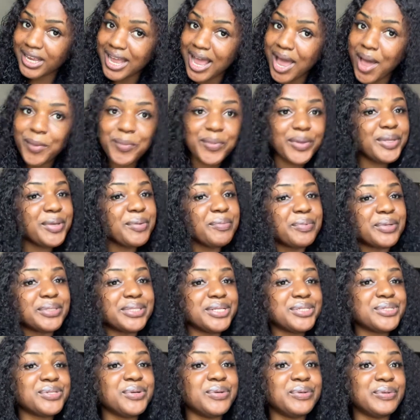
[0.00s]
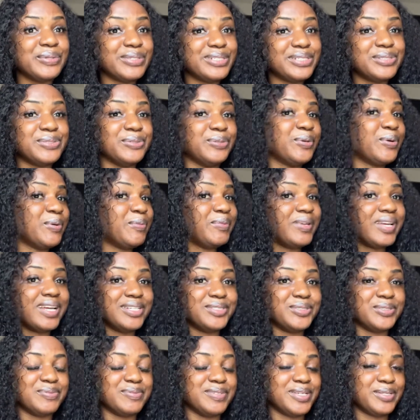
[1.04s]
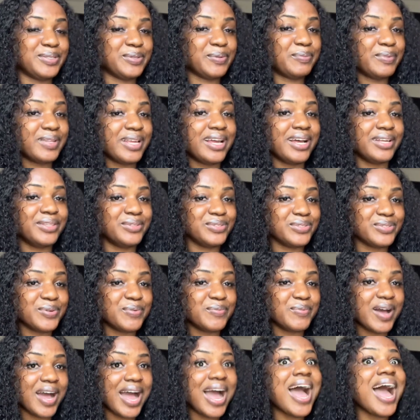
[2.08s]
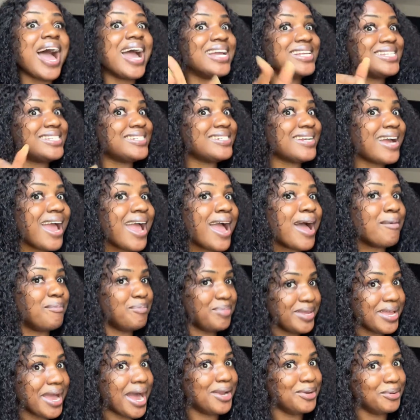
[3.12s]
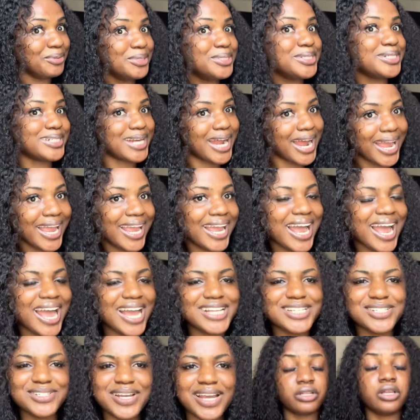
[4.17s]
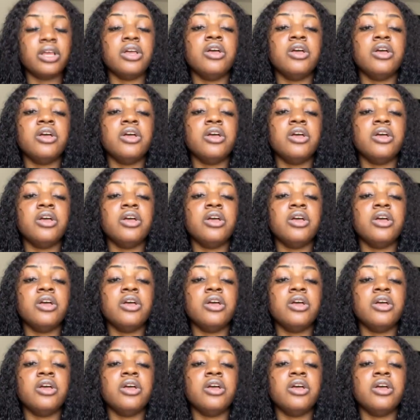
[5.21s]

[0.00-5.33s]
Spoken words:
And when importation coaches will come here and drop their supplier number, I try, I no try. I try.